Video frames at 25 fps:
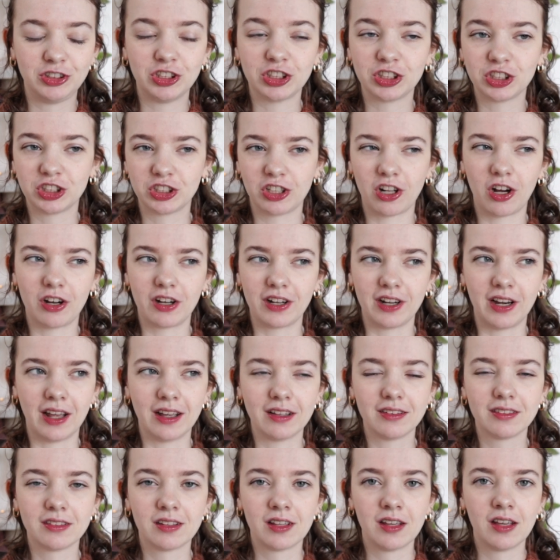just
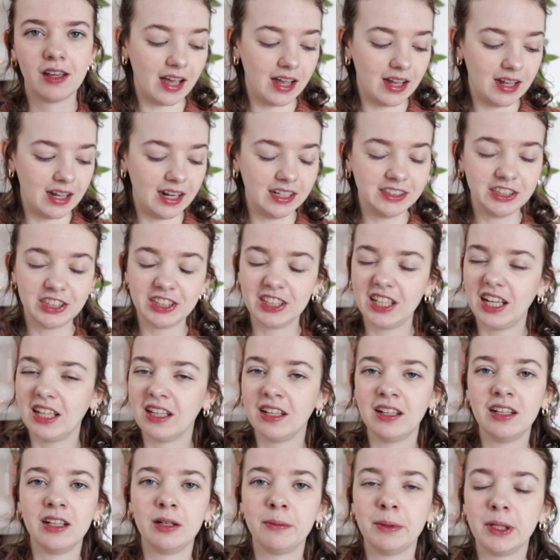stockinette. I just get
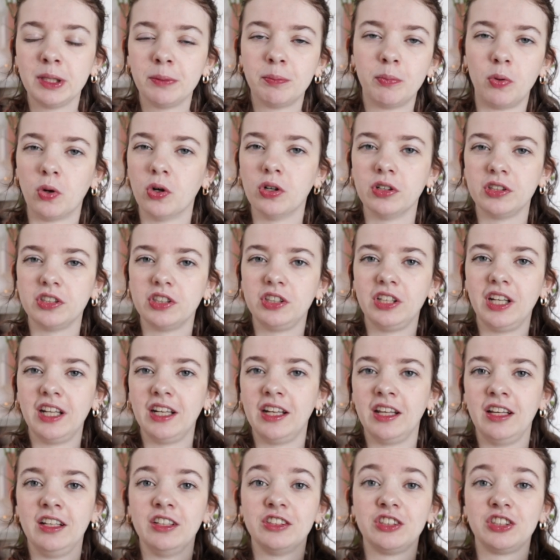a little bit bored
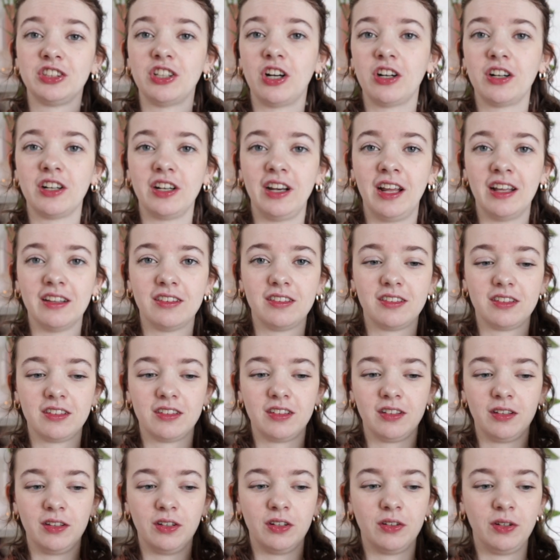knitting
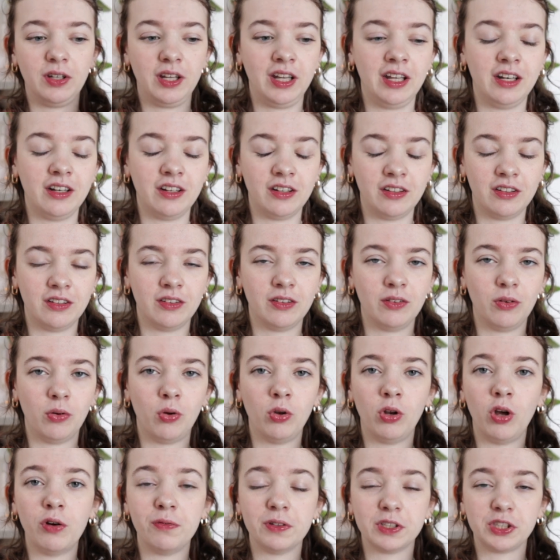stockinette in an
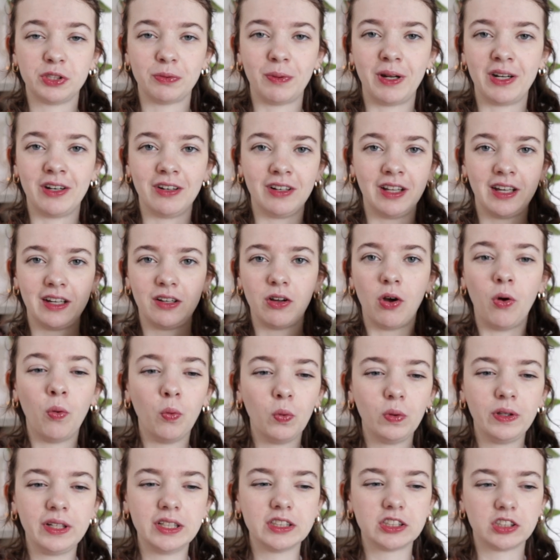all-over sweater, like
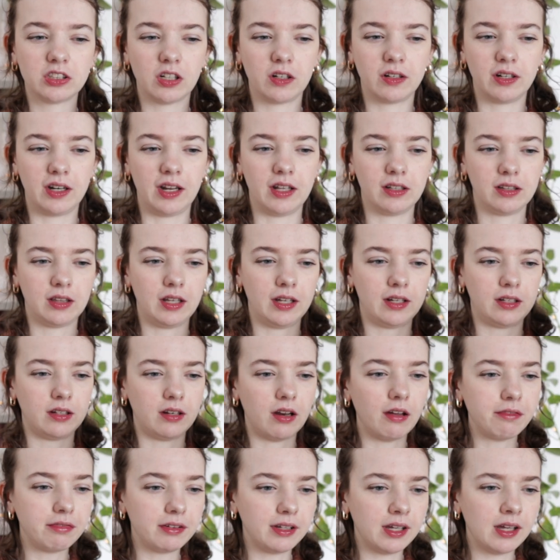only stockinette, like
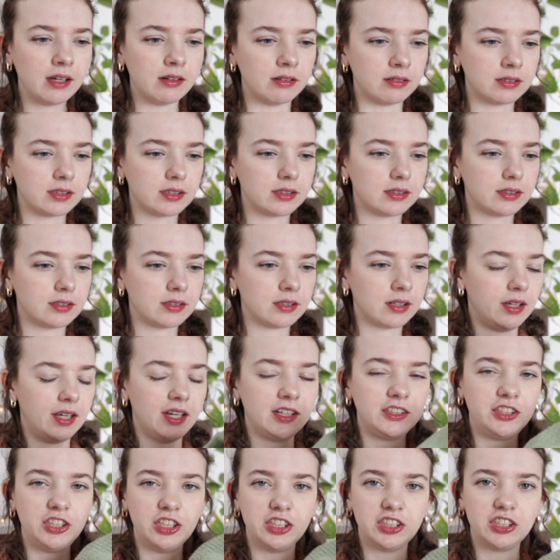nothing else.
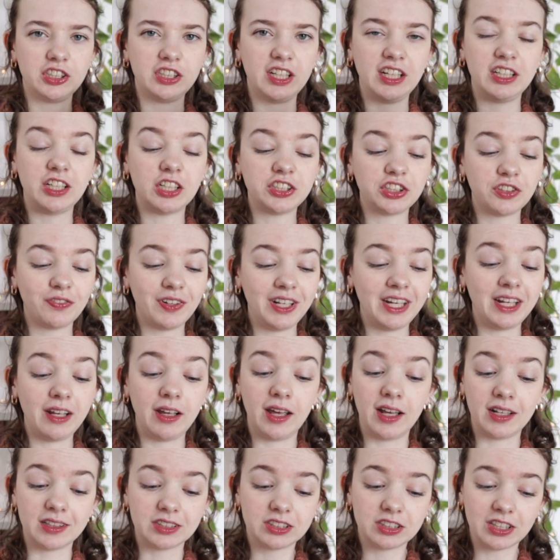It's just, it doesn't
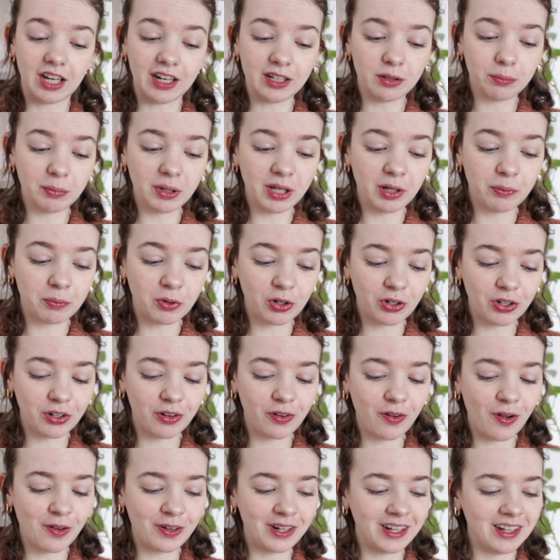really excite me
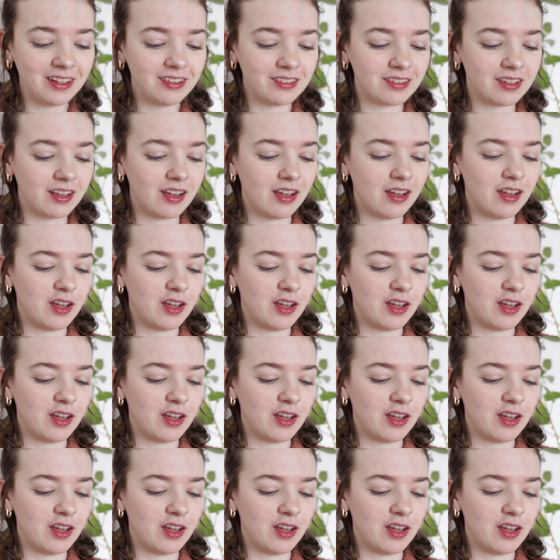working on it.